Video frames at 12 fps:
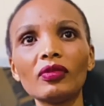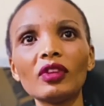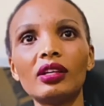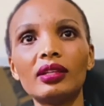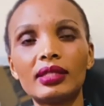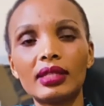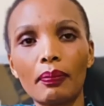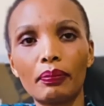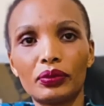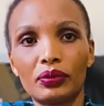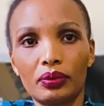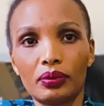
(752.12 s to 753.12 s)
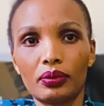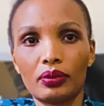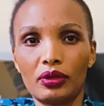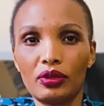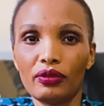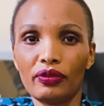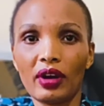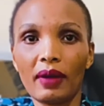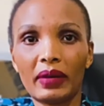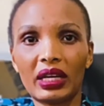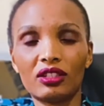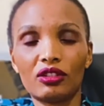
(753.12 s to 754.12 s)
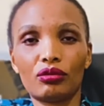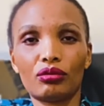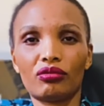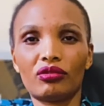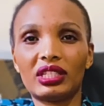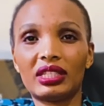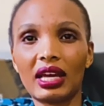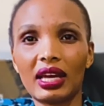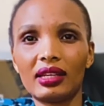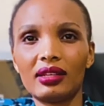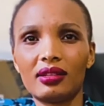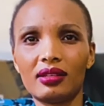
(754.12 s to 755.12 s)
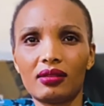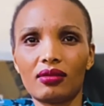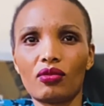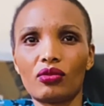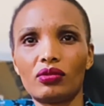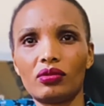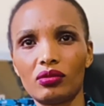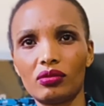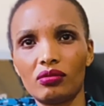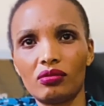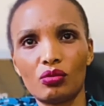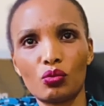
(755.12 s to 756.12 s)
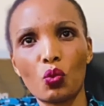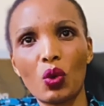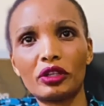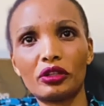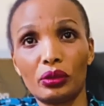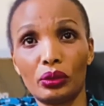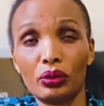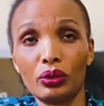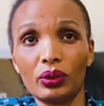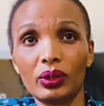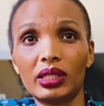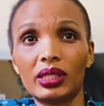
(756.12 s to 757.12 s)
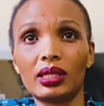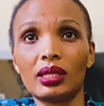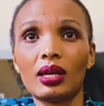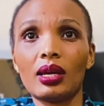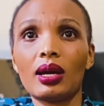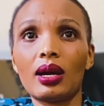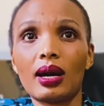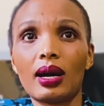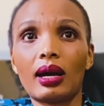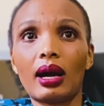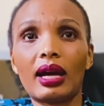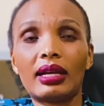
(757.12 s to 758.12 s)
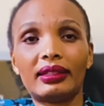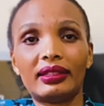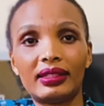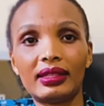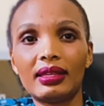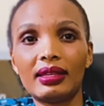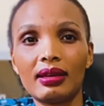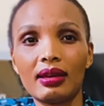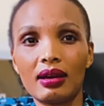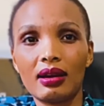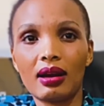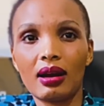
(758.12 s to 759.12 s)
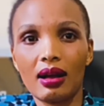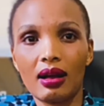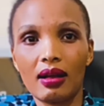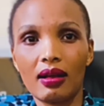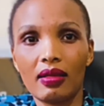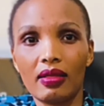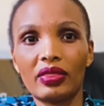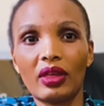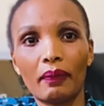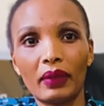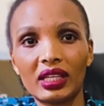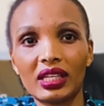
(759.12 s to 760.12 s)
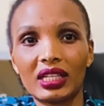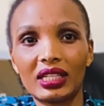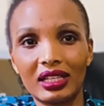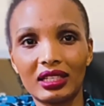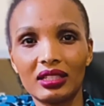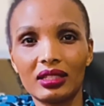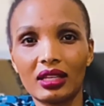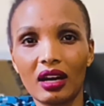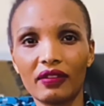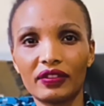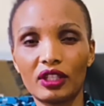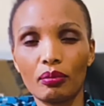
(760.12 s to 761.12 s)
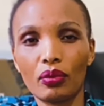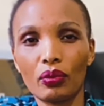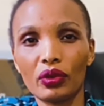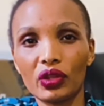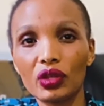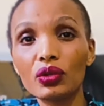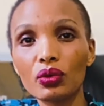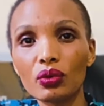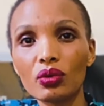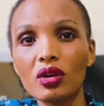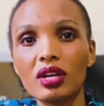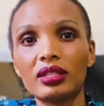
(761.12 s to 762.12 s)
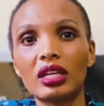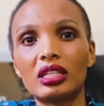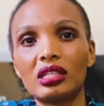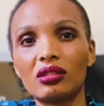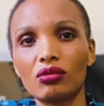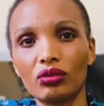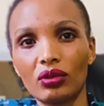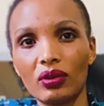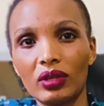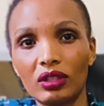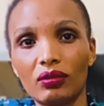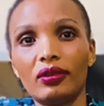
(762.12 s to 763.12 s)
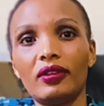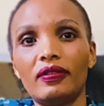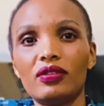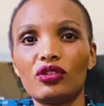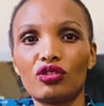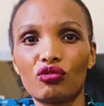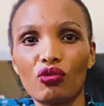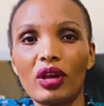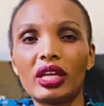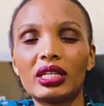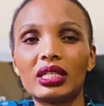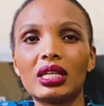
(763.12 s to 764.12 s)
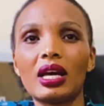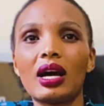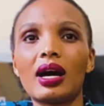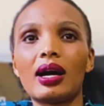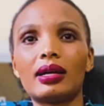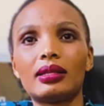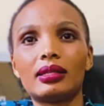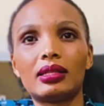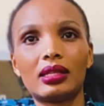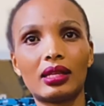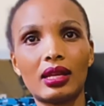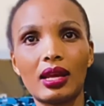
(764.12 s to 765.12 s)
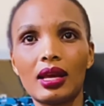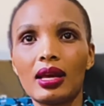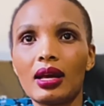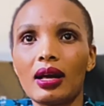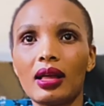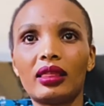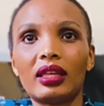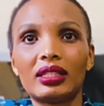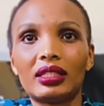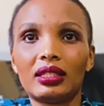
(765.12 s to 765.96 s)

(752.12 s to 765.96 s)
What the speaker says: it's up to you farmers to decide on what to use and see the method that is comfortable with you, that is not going to give you stress, and that's